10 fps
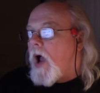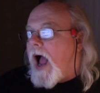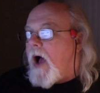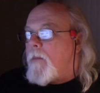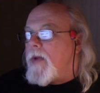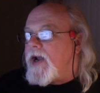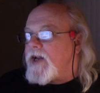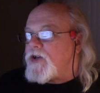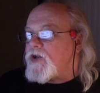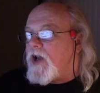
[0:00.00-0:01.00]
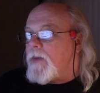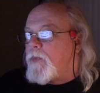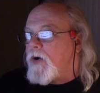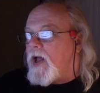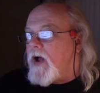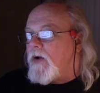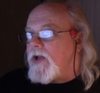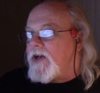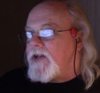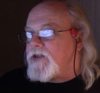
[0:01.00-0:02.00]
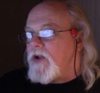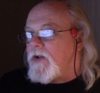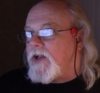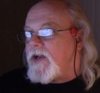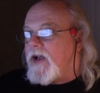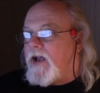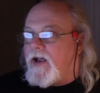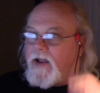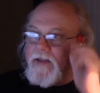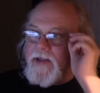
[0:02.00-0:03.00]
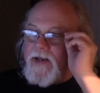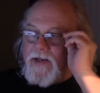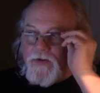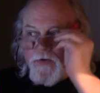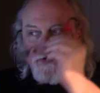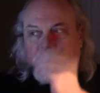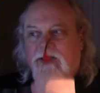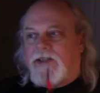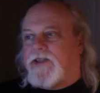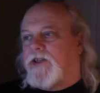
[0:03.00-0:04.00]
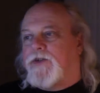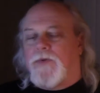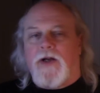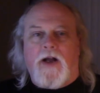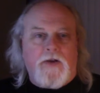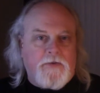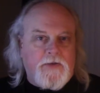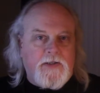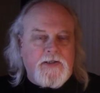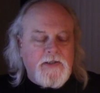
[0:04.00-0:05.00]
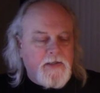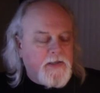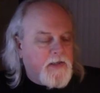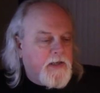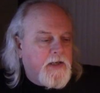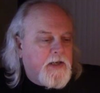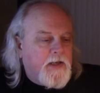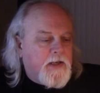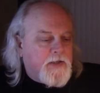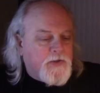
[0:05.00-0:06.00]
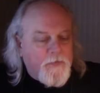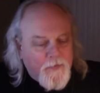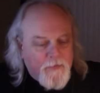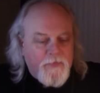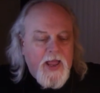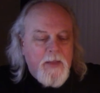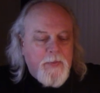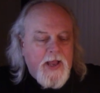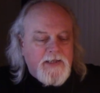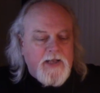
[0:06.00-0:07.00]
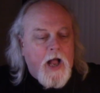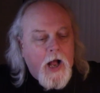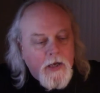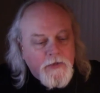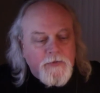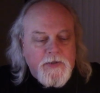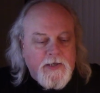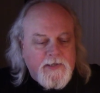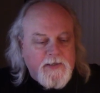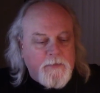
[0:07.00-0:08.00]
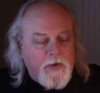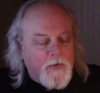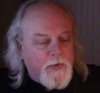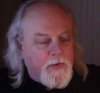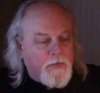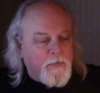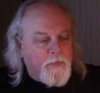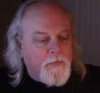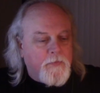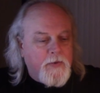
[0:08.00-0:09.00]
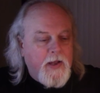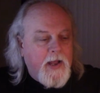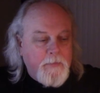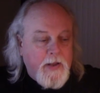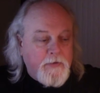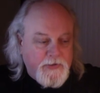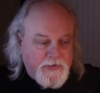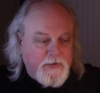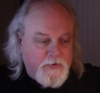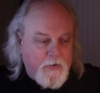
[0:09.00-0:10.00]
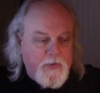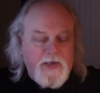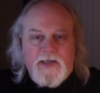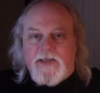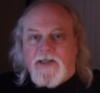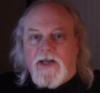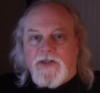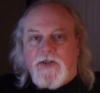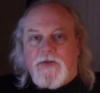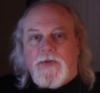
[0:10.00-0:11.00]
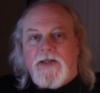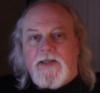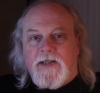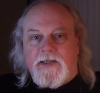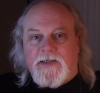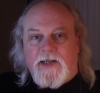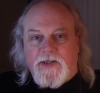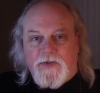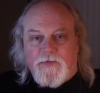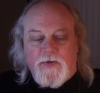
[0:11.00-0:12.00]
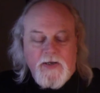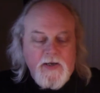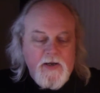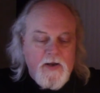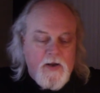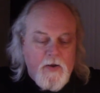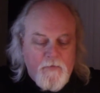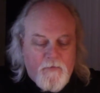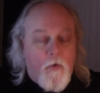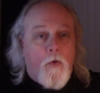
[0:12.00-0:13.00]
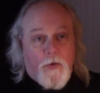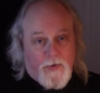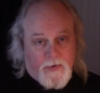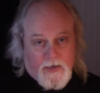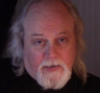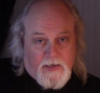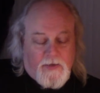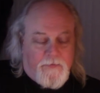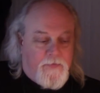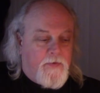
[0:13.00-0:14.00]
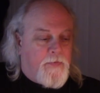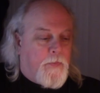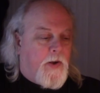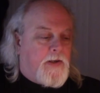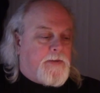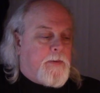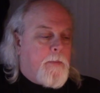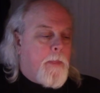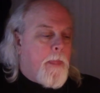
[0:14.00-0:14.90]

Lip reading: How many should I put out? And it's all like, I think I told you 60 to 100. So if I fly past 100 as I'm going through, I'm now just going into section 3, then this section 4, and then the 5th one,